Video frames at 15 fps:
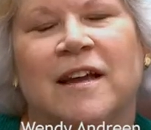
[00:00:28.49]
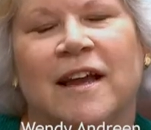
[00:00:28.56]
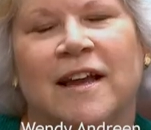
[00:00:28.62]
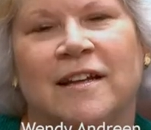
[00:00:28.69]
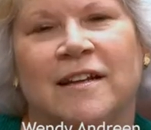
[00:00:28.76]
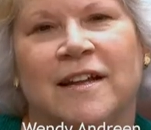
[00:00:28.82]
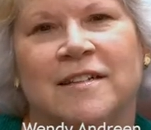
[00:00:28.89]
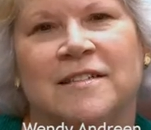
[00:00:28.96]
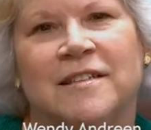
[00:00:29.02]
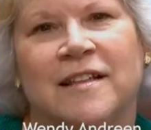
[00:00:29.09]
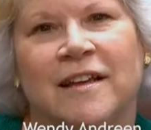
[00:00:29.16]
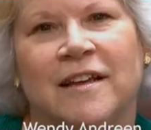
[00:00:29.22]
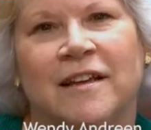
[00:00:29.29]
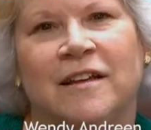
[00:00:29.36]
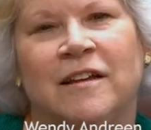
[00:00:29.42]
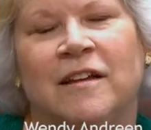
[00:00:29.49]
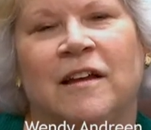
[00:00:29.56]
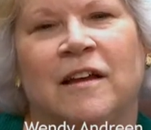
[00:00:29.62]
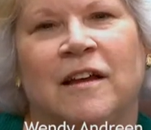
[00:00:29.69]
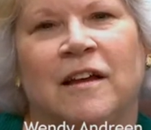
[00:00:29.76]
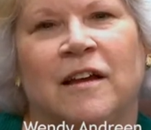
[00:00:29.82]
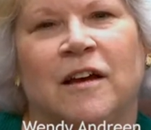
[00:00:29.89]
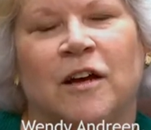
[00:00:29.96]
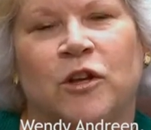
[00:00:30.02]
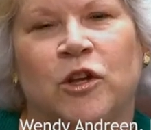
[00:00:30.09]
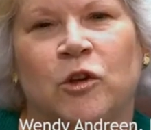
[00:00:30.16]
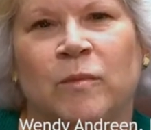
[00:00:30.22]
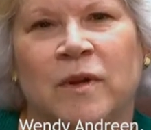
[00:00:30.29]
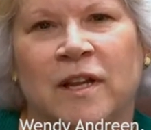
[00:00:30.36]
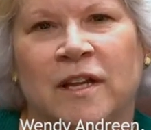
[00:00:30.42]
And as they
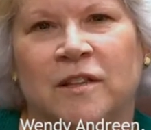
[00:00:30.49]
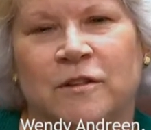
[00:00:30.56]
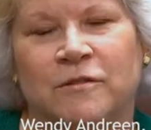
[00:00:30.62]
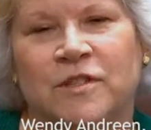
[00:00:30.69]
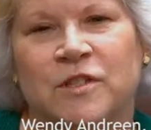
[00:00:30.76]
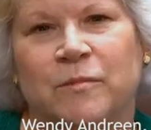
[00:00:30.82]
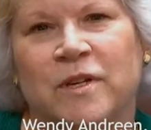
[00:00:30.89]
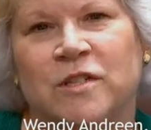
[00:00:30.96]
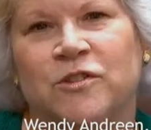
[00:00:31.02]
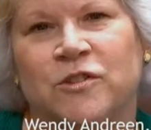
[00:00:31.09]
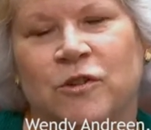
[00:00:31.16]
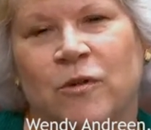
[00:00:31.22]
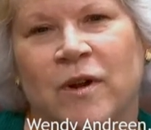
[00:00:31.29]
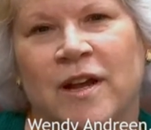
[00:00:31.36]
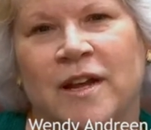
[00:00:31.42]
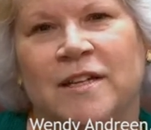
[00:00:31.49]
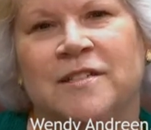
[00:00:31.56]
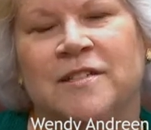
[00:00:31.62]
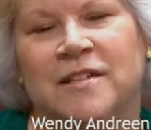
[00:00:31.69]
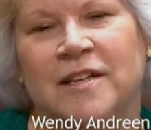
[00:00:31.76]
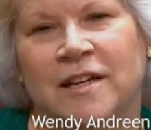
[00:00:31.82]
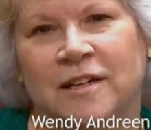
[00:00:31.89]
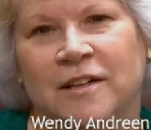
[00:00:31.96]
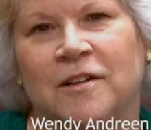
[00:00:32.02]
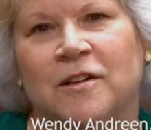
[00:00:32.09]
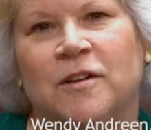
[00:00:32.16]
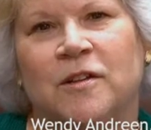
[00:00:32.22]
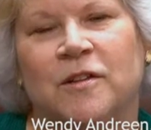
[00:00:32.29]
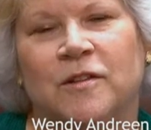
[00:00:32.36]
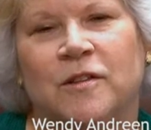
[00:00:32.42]
accumulate those semester grades, then
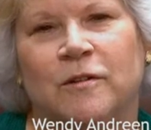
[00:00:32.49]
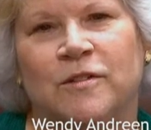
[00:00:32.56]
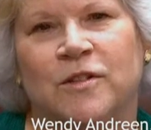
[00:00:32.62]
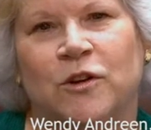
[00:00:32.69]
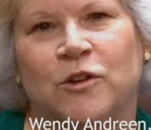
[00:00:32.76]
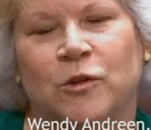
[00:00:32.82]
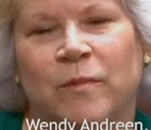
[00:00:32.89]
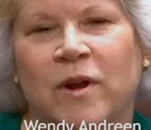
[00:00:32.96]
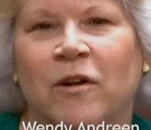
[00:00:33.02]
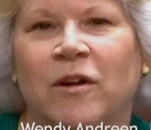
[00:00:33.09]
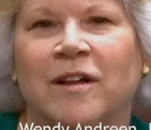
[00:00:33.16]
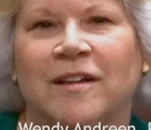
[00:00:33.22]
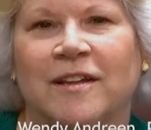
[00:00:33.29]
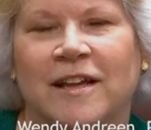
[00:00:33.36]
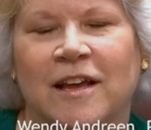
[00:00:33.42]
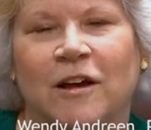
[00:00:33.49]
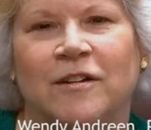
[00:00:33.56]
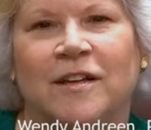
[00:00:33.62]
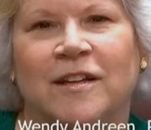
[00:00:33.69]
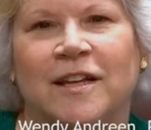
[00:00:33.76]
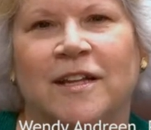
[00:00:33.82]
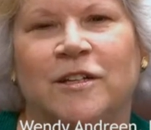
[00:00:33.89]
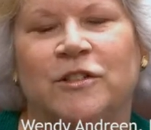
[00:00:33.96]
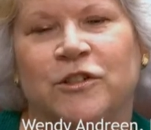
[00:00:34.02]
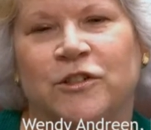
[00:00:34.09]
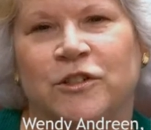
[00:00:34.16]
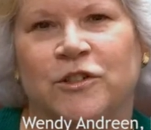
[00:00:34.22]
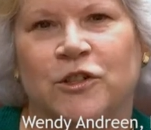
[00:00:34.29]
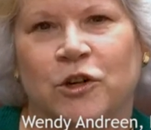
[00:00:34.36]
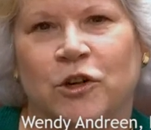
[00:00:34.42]
those are numerically calculated to
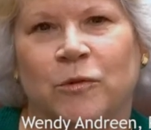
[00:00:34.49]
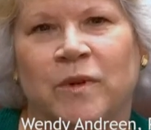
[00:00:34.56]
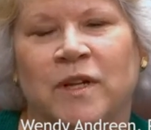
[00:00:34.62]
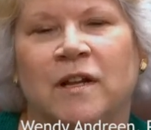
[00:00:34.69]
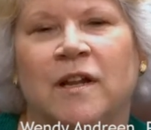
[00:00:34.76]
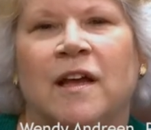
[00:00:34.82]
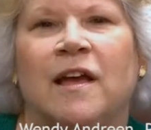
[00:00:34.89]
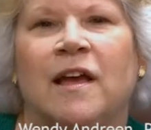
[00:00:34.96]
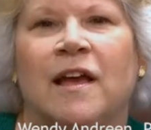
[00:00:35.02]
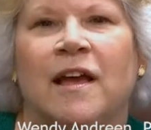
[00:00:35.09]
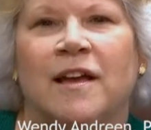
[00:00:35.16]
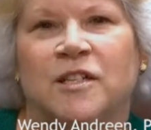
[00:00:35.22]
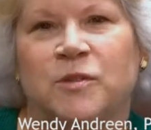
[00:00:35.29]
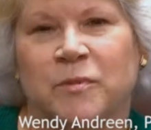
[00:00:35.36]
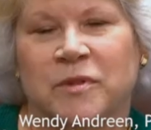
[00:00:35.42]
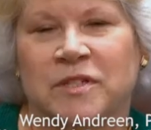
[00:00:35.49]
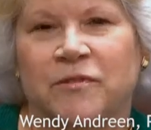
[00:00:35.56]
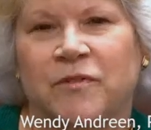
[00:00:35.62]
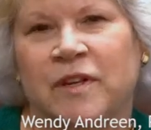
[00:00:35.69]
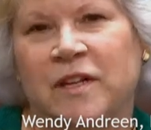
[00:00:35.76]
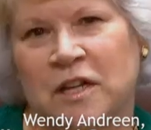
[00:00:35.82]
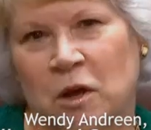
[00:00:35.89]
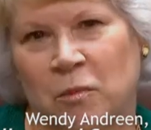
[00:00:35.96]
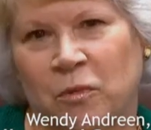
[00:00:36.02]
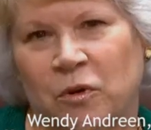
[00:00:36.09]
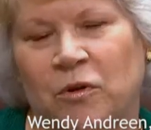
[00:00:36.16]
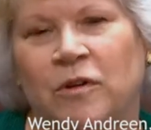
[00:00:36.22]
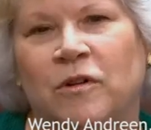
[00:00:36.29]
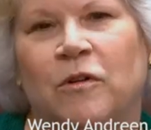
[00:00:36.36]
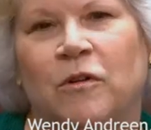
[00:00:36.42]
determine a specific
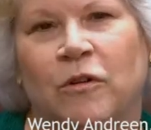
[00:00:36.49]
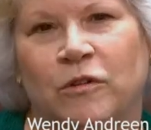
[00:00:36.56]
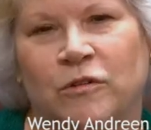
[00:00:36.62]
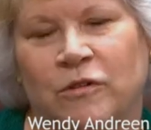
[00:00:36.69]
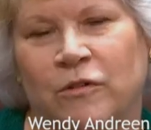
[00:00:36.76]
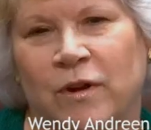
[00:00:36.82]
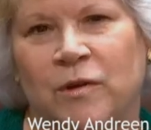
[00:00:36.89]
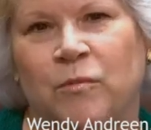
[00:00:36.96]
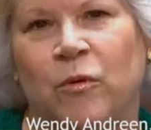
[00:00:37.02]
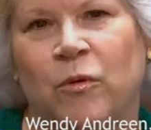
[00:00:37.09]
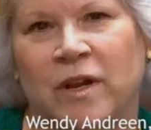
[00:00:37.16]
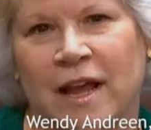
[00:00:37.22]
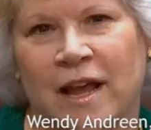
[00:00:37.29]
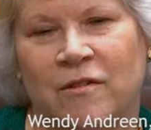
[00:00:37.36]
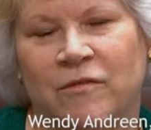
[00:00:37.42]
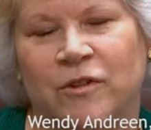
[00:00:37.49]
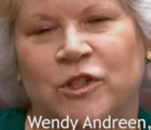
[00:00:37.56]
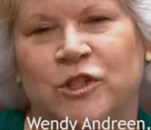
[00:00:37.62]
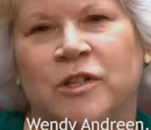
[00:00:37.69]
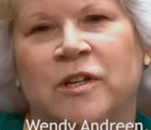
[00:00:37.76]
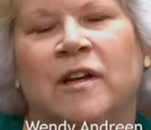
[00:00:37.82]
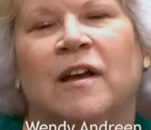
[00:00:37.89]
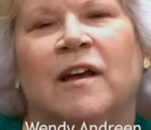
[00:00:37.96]
number or grade point average.